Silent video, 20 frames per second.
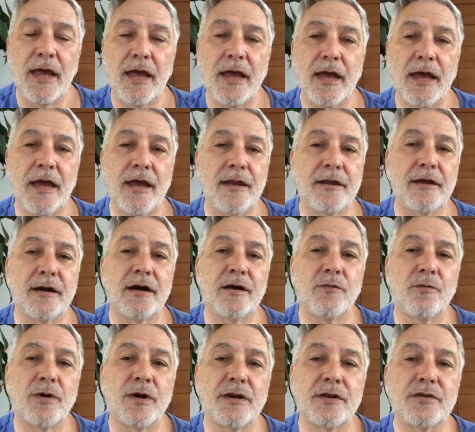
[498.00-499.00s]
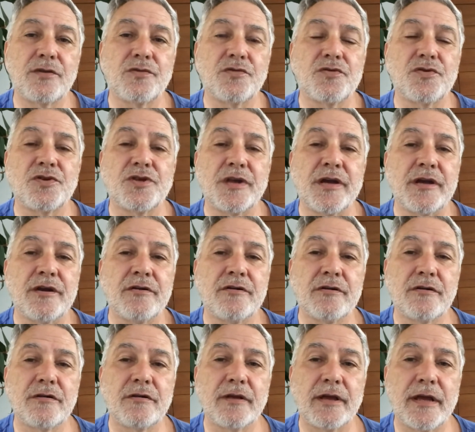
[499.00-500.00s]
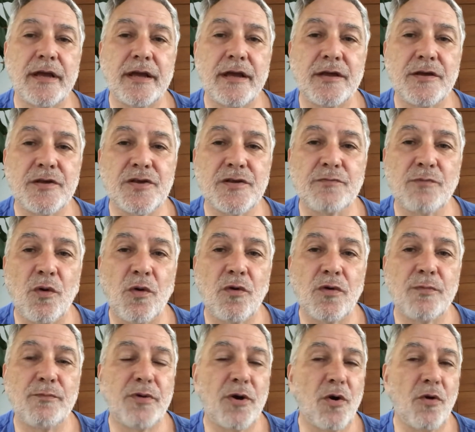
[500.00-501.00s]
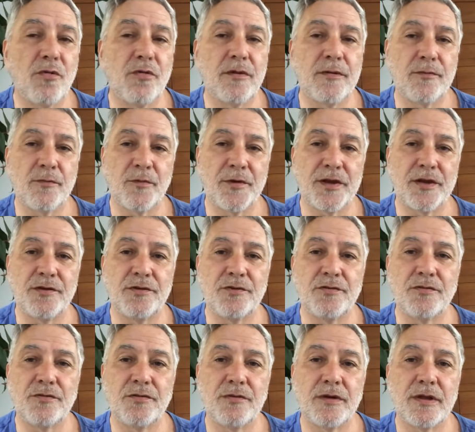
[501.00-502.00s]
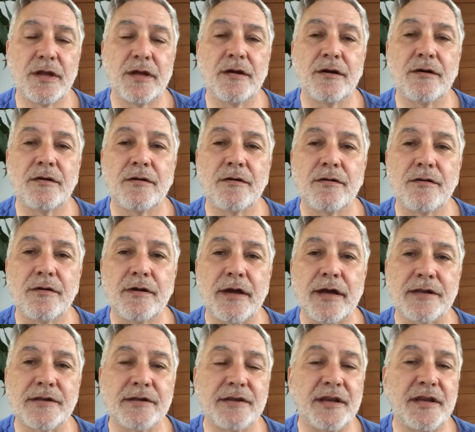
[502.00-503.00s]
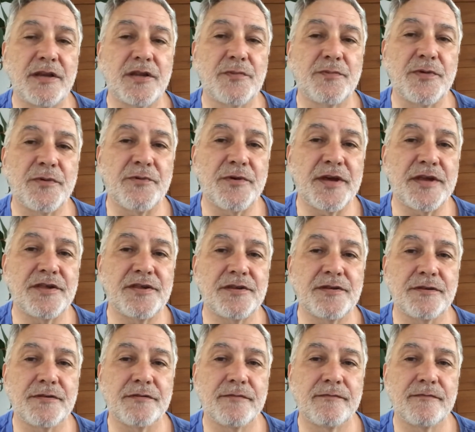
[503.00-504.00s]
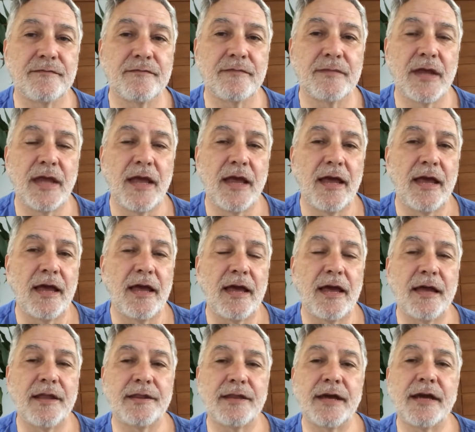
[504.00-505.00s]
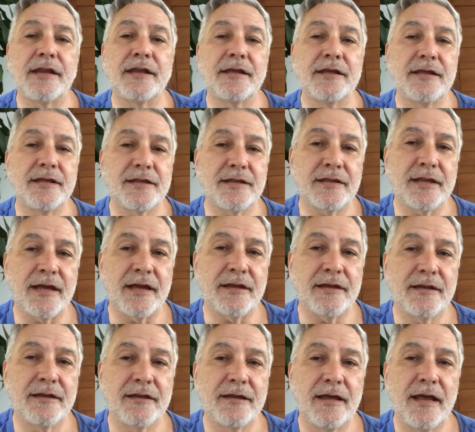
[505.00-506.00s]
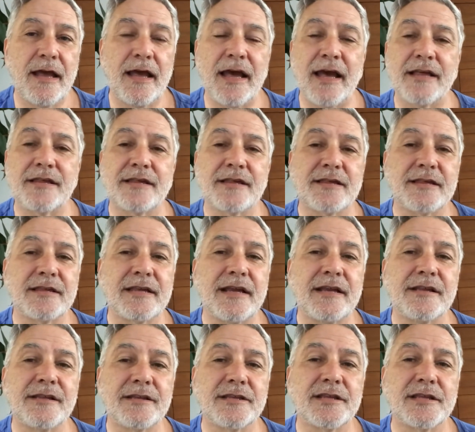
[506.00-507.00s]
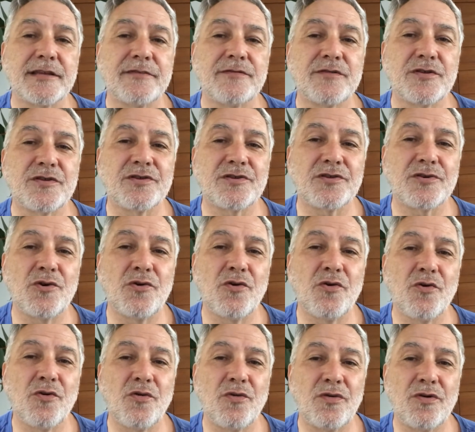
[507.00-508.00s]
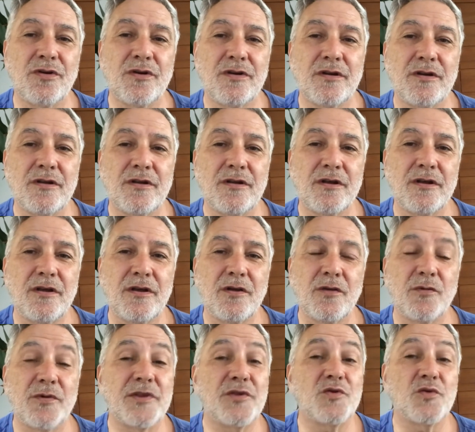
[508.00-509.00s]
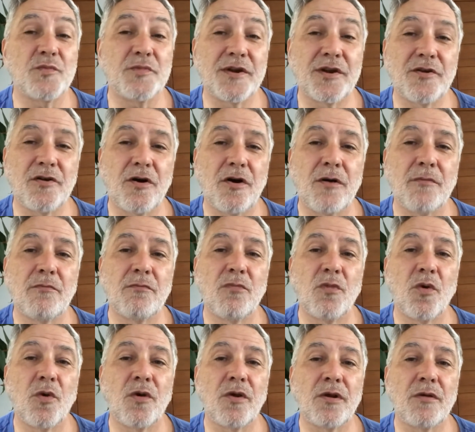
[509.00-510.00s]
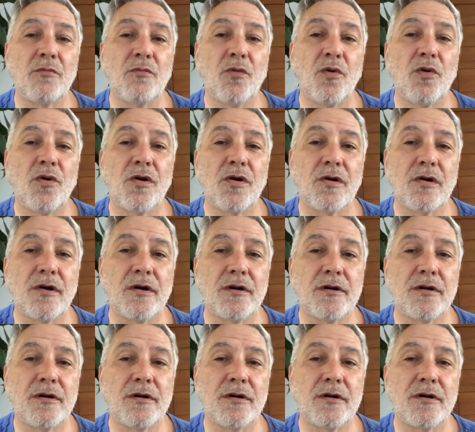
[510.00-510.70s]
And I wanted to share a small poem with you as an inspiration. And that is that as a sensitive soul, which you become more and more,